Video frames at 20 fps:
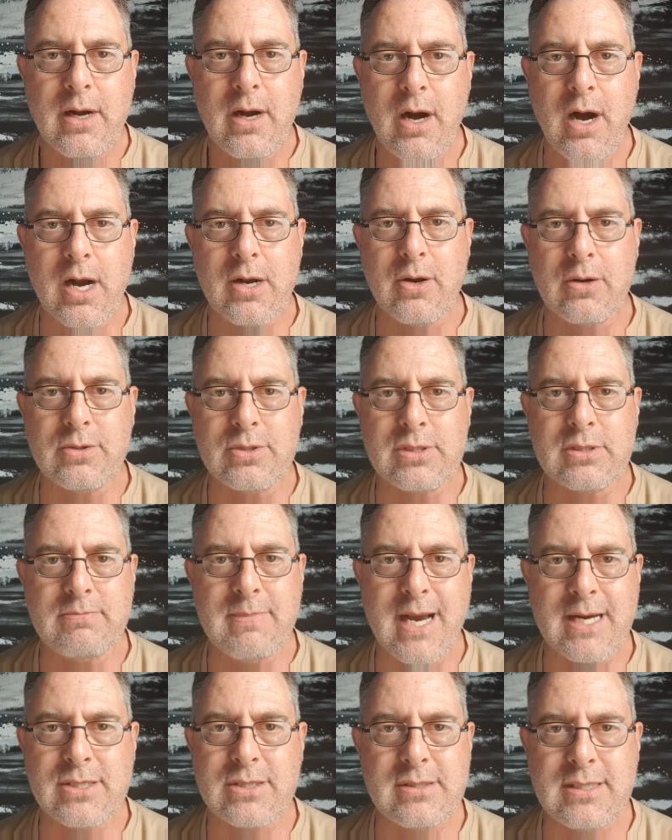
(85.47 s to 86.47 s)
I got
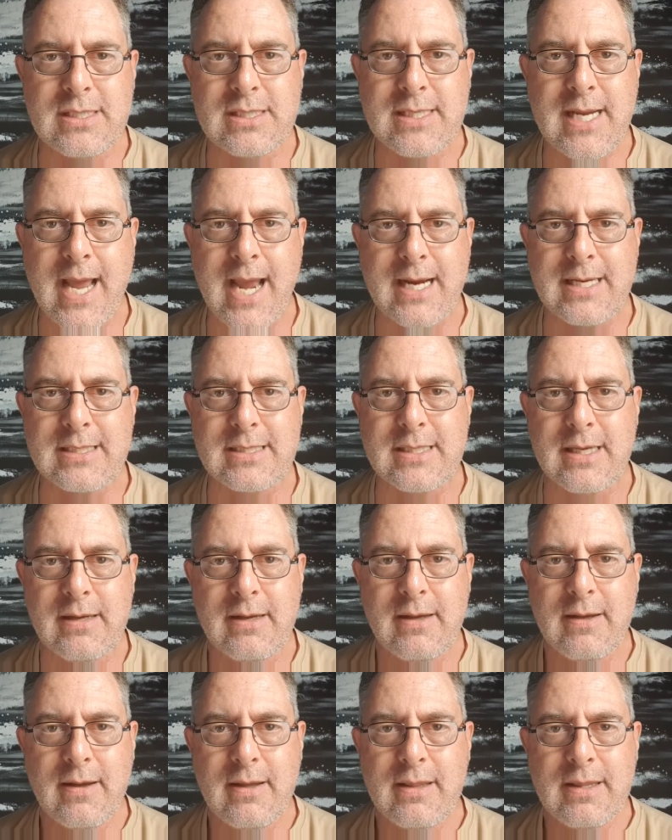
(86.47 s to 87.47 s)
smashed this tax.
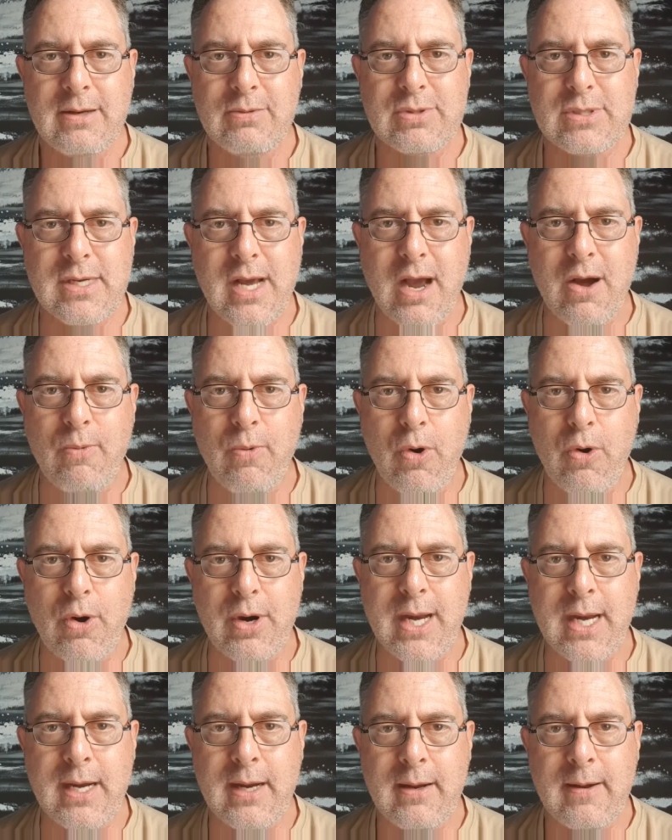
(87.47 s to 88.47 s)
There was no
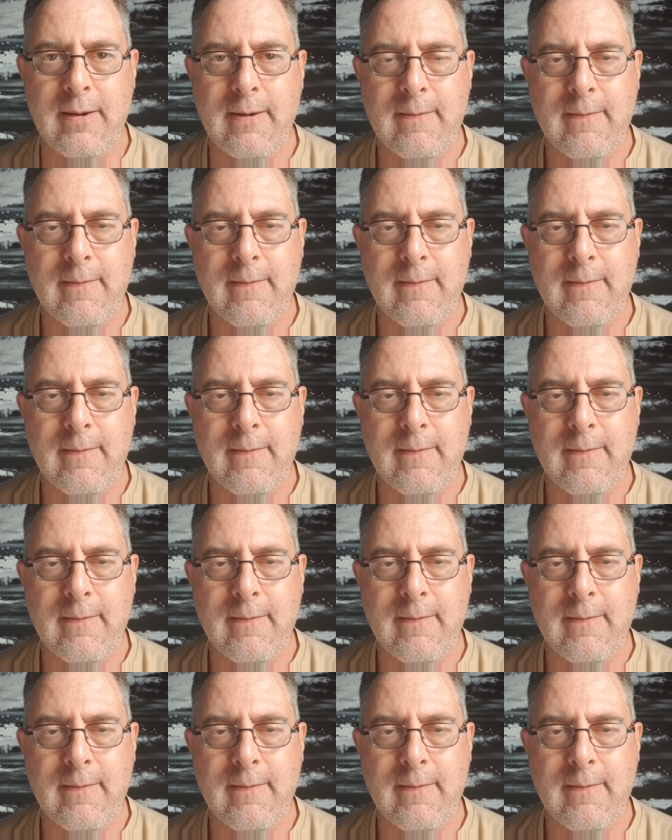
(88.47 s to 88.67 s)
warning.